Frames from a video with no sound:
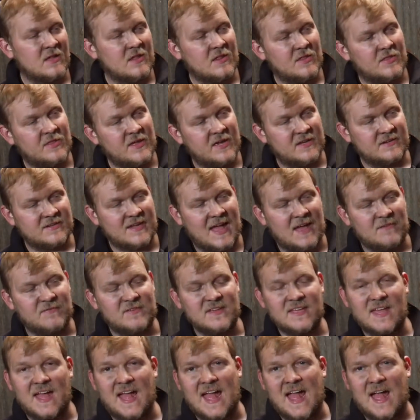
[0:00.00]
that
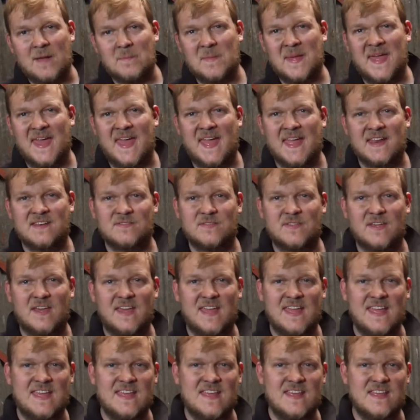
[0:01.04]
having a hammerhead
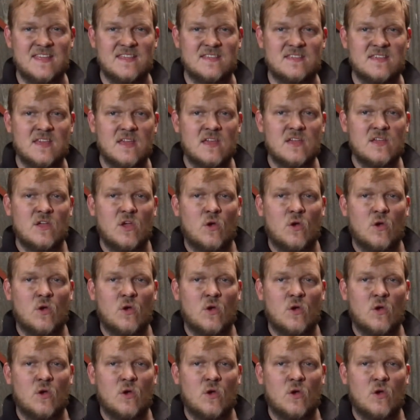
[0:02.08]
that is